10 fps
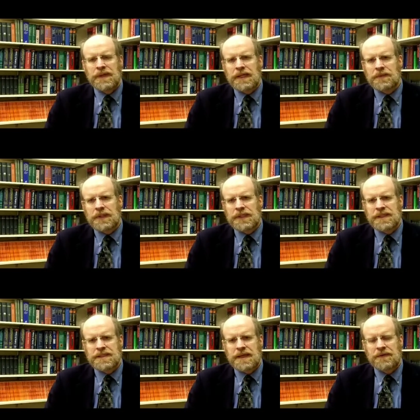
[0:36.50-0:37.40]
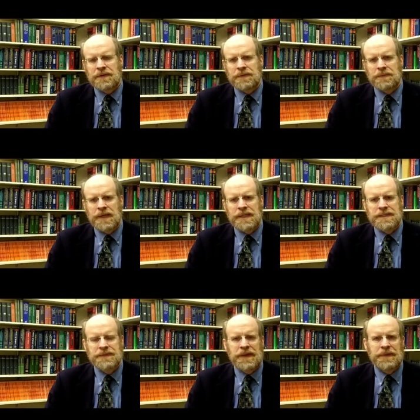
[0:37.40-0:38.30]
What I quickly discovered
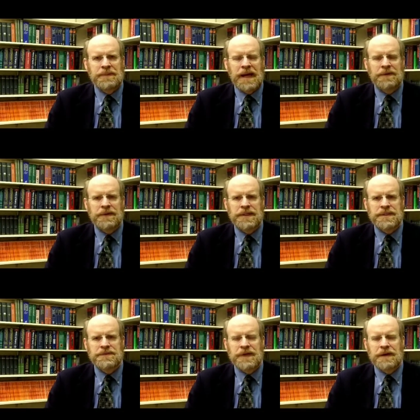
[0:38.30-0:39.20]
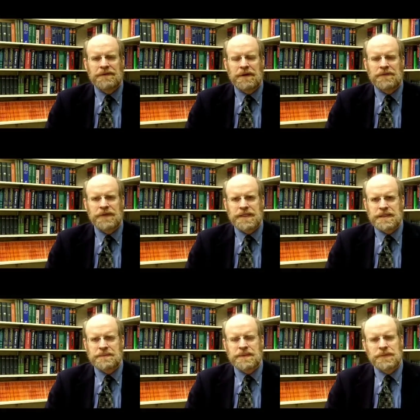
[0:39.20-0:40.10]
was that the boundary is very, very
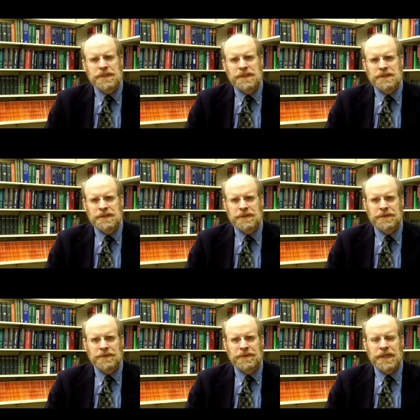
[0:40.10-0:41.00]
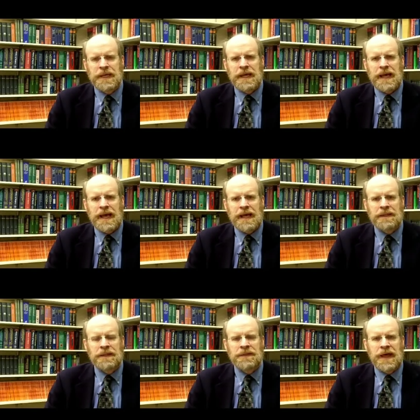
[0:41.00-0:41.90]
fuzzy between the two,
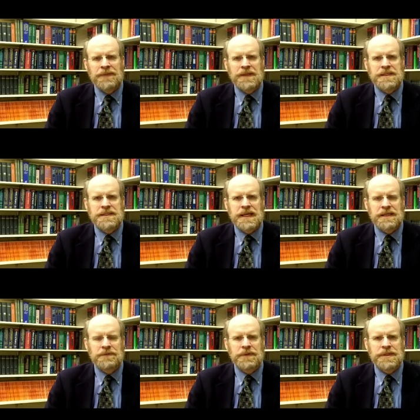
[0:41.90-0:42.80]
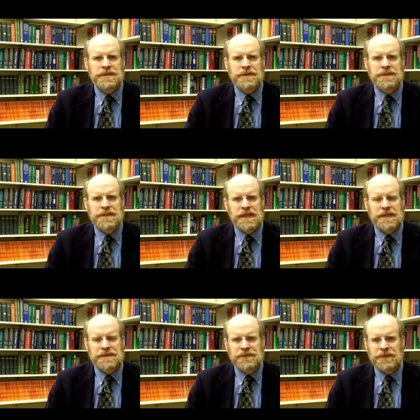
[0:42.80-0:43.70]
and that the state of research is
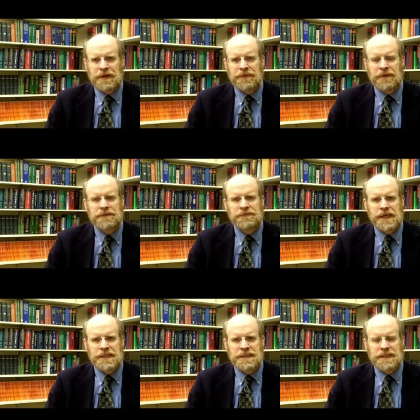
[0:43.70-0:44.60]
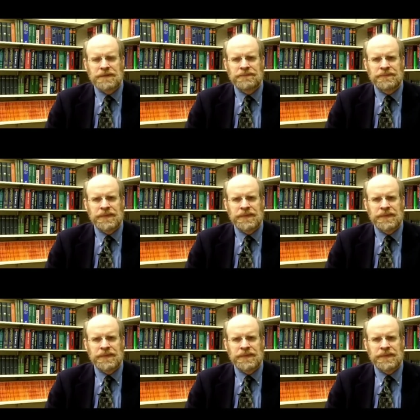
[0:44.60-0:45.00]
also very, very fuzzy.